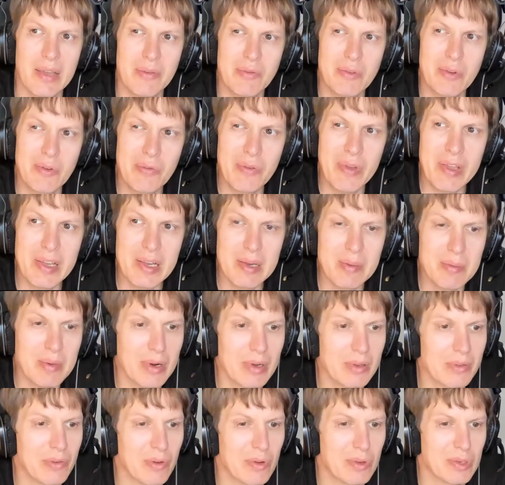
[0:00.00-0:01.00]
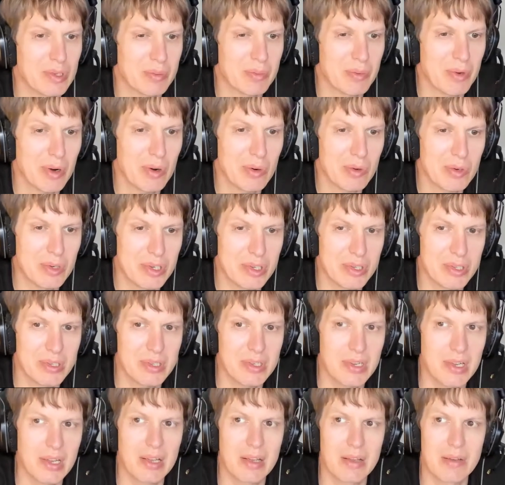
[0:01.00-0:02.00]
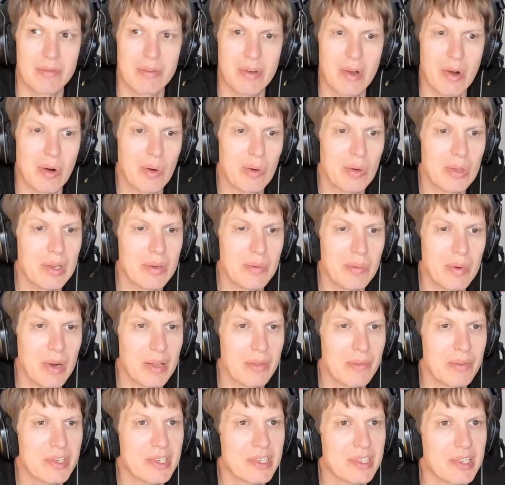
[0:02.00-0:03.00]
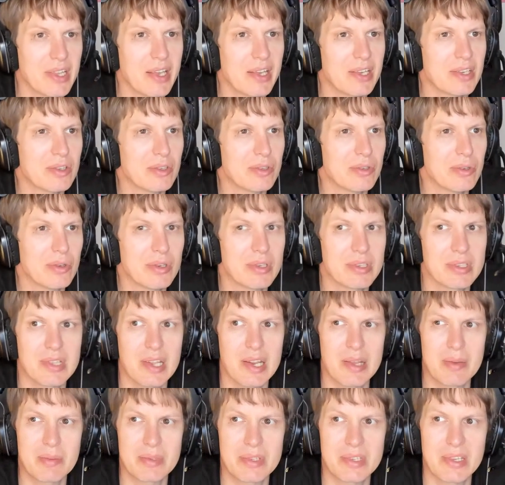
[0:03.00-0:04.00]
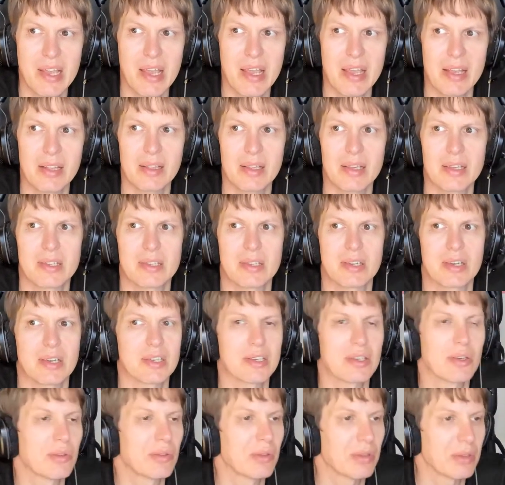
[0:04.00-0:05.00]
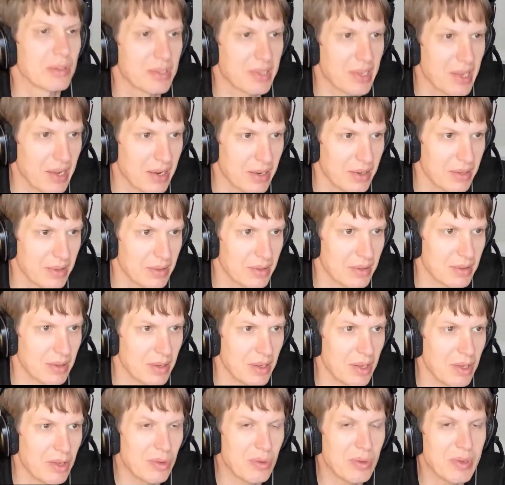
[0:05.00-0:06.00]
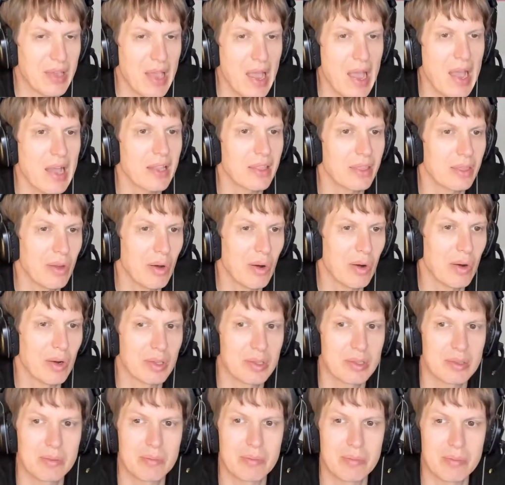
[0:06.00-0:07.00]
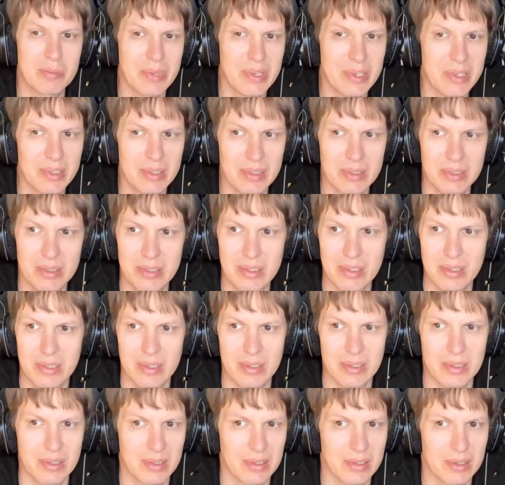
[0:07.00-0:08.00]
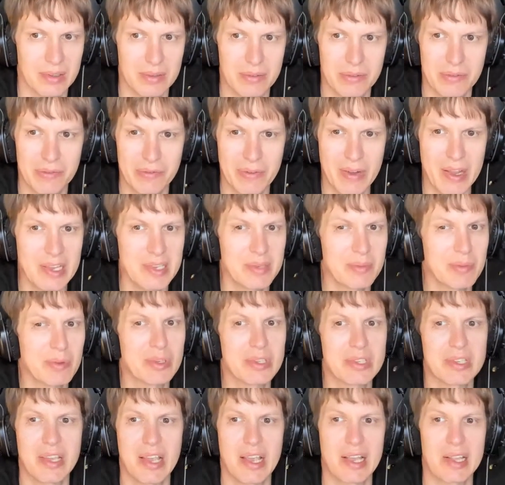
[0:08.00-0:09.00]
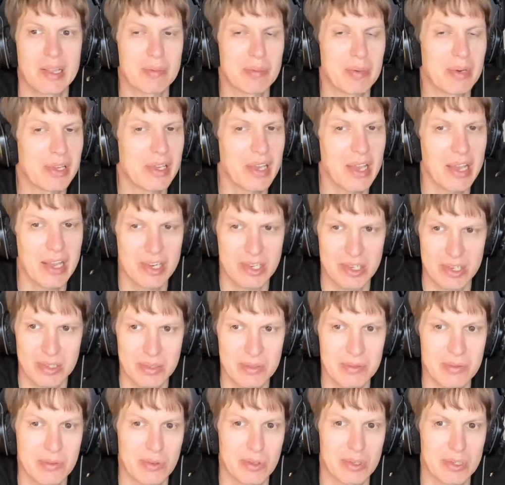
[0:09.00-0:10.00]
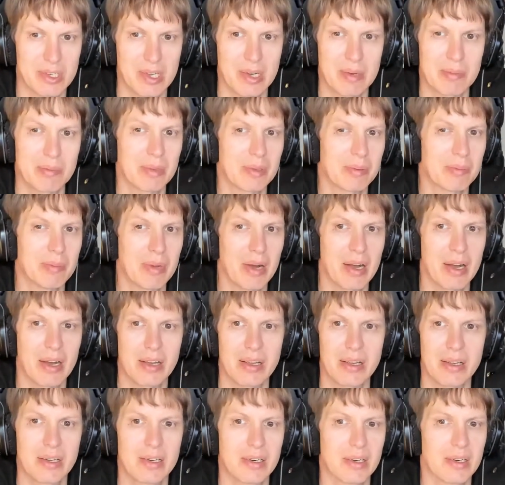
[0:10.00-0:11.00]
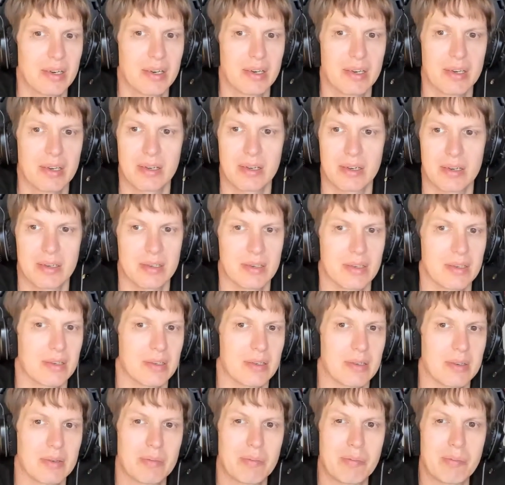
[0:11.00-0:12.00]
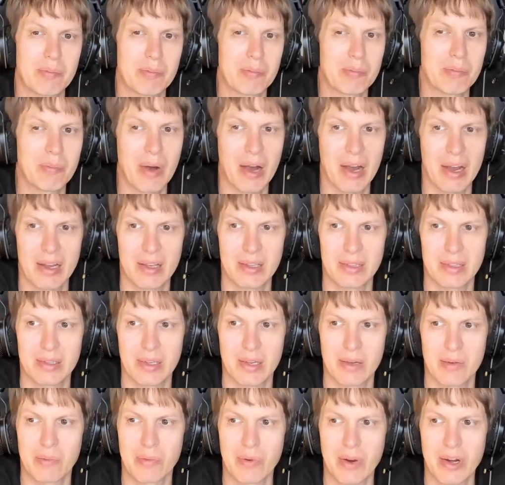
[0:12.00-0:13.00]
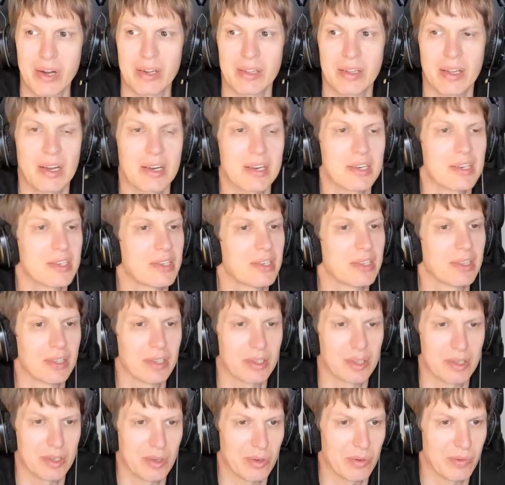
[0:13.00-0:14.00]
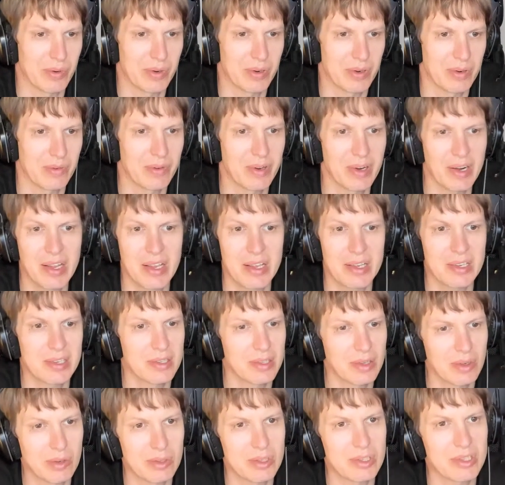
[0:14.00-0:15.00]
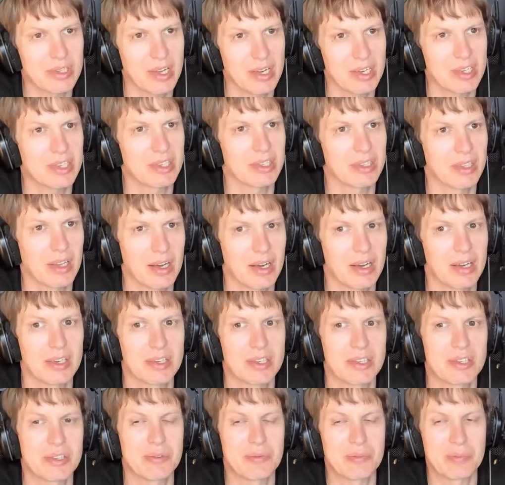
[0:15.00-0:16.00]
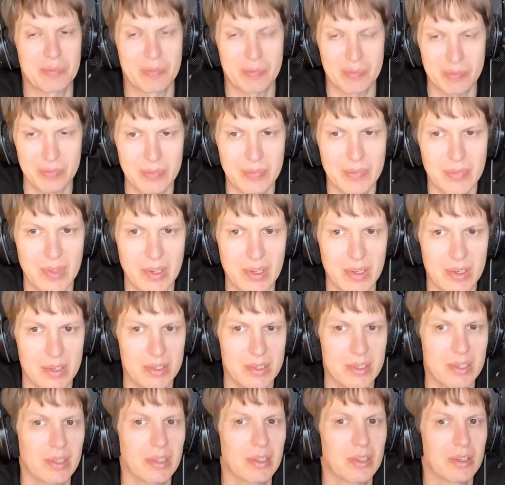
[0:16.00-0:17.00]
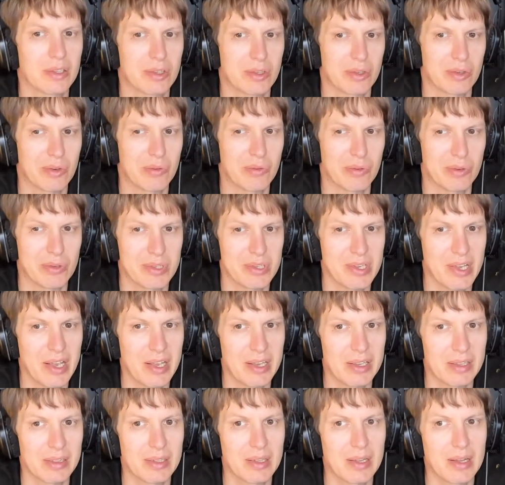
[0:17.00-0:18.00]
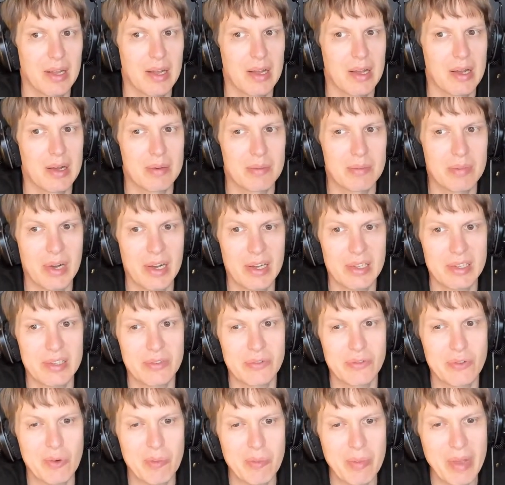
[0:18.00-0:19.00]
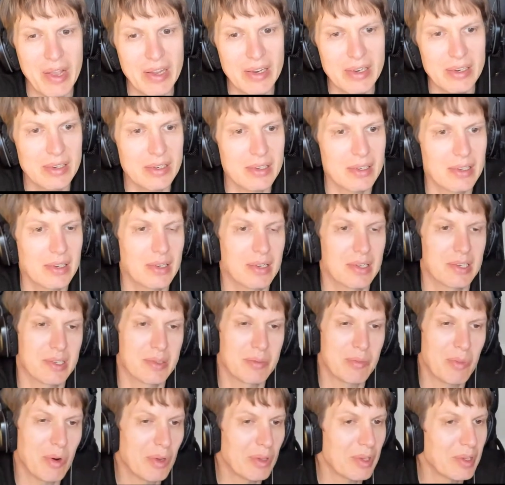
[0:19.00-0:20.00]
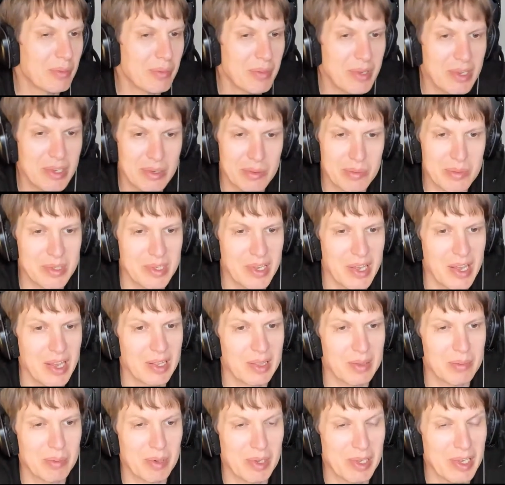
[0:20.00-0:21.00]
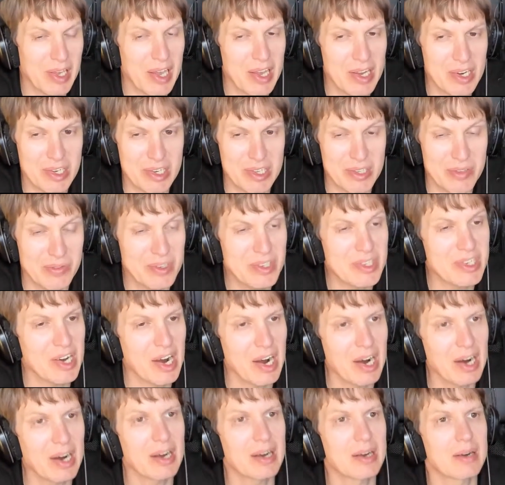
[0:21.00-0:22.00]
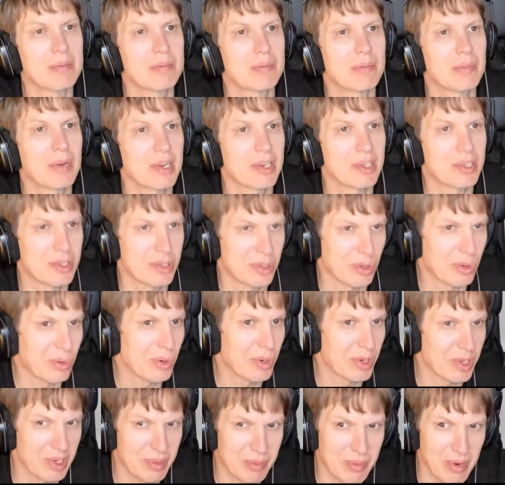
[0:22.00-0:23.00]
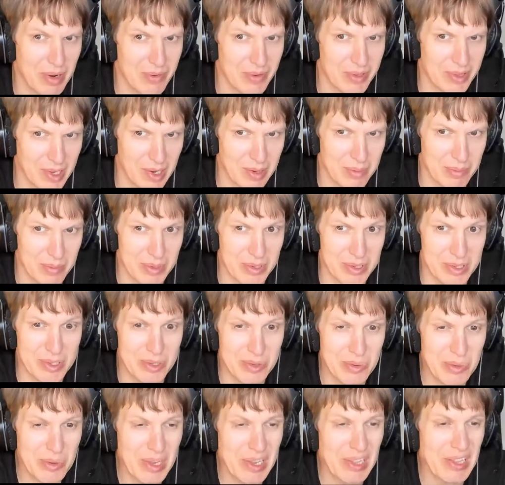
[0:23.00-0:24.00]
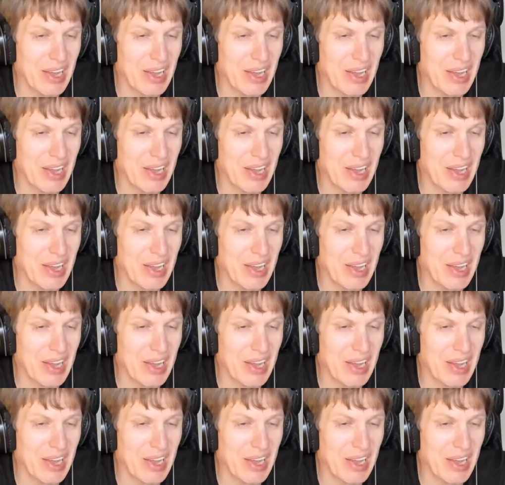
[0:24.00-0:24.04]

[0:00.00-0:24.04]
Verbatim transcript: if you think about those approaches, the only one which takes you to extreme scale is horizontal scaling. You cannot build a Facebook scale application, for example, by uh, buying a very large single server. There is not such a large uh, single server for sale. But for many small and medium scale applications, which are majority by the numbers, you